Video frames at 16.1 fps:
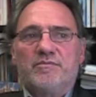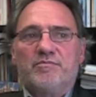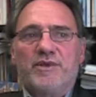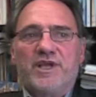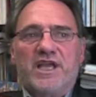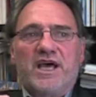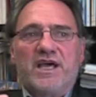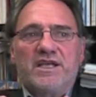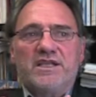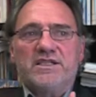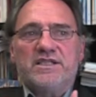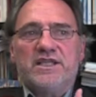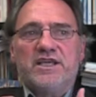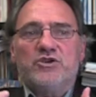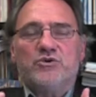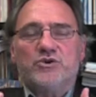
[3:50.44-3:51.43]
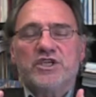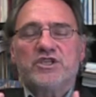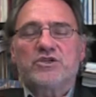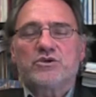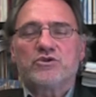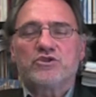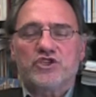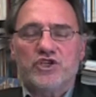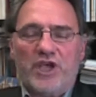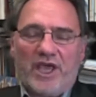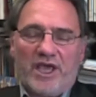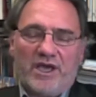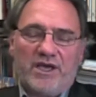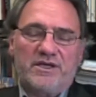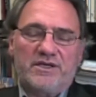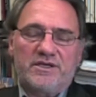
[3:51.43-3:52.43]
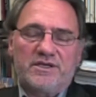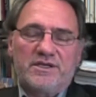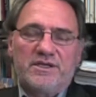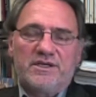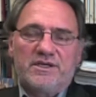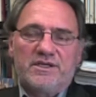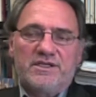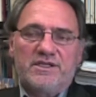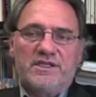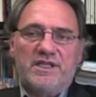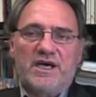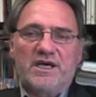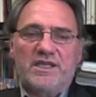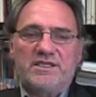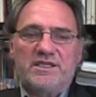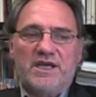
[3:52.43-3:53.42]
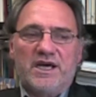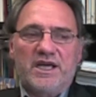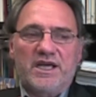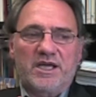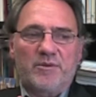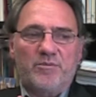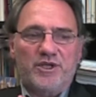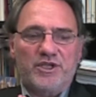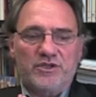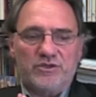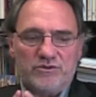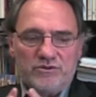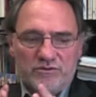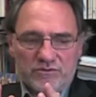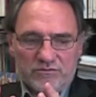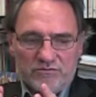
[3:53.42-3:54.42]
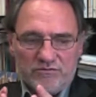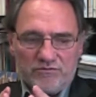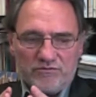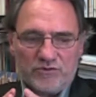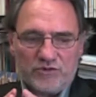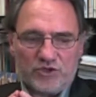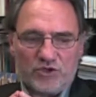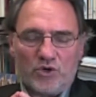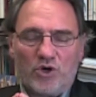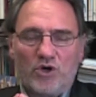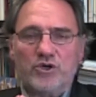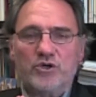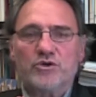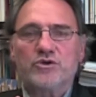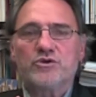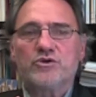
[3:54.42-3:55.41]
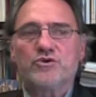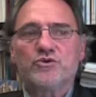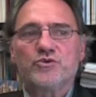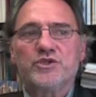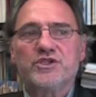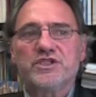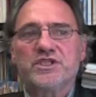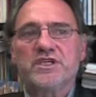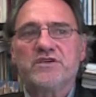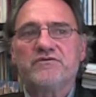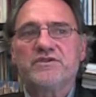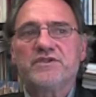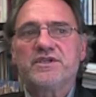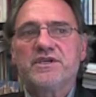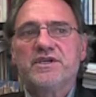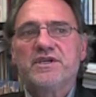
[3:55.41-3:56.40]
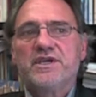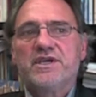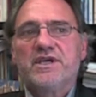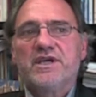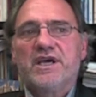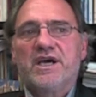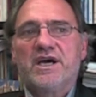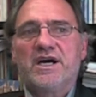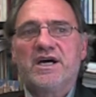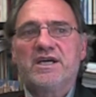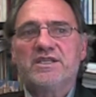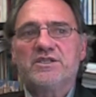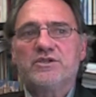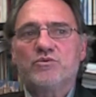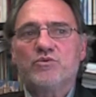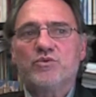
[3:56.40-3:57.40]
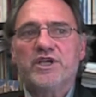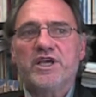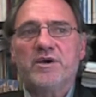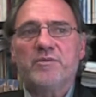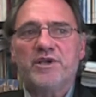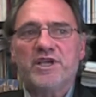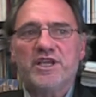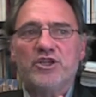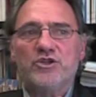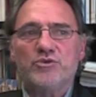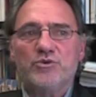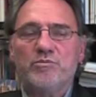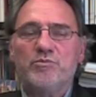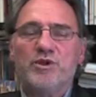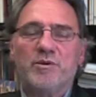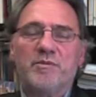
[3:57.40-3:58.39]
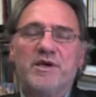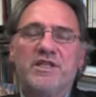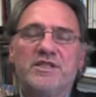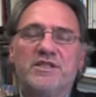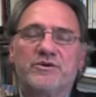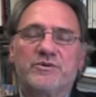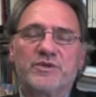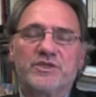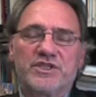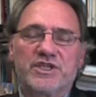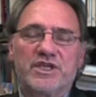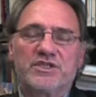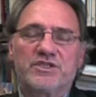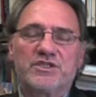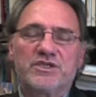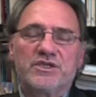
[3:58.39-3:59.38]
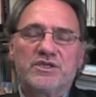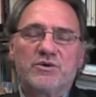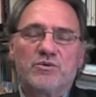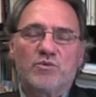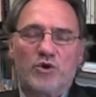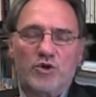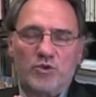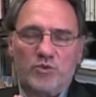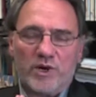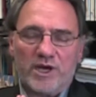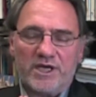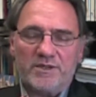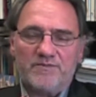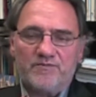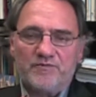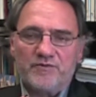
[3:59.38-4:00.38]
behind the UNESCO chair that I have been so honored to receive, and we are beginning to implement research worldwide.